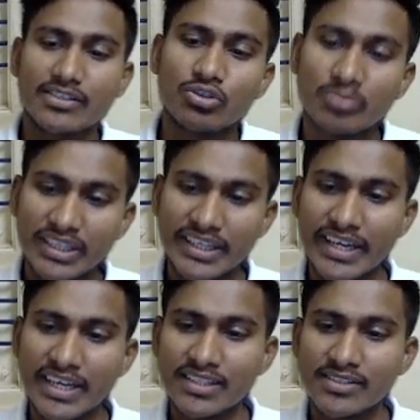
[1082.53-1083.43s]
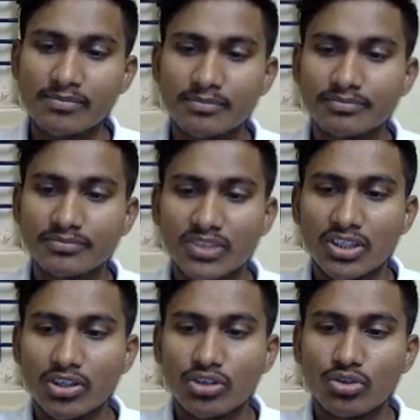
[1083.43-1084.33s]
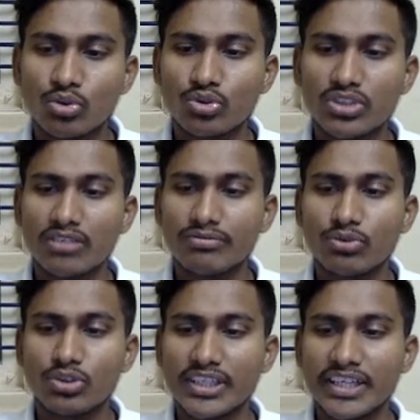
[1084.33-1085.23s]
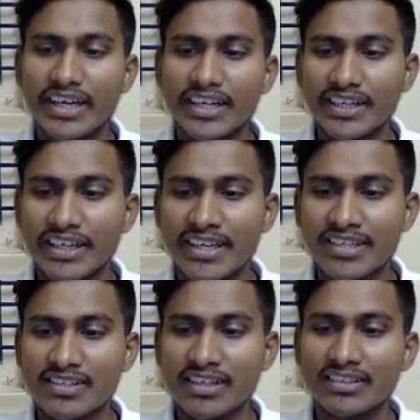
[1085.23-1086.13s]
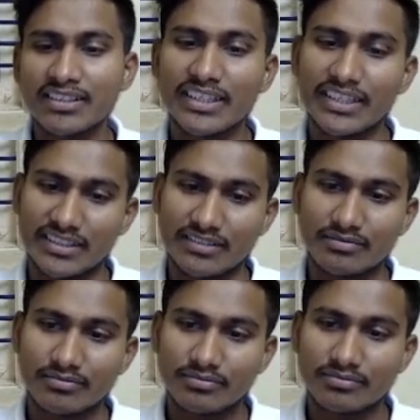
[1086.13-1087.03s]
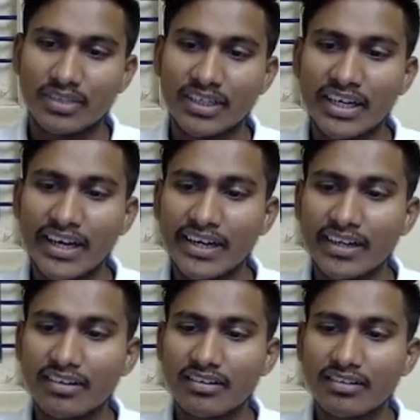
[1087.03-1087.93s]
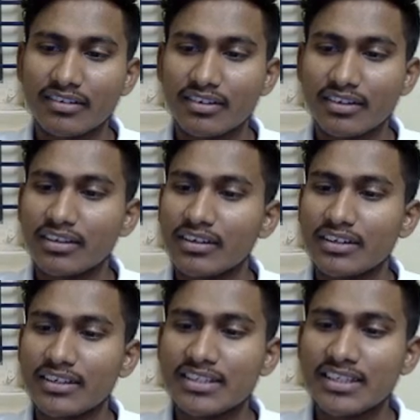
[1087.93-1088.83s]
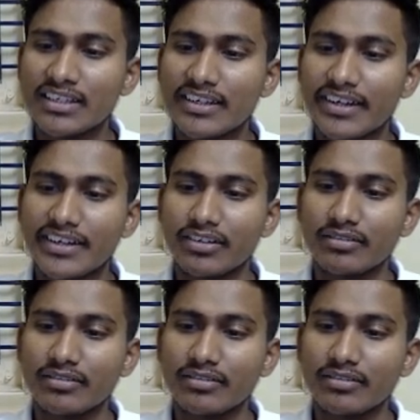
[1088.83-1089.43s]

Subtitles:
How many eggs? Total 48 eggs are there, right? Isn't it?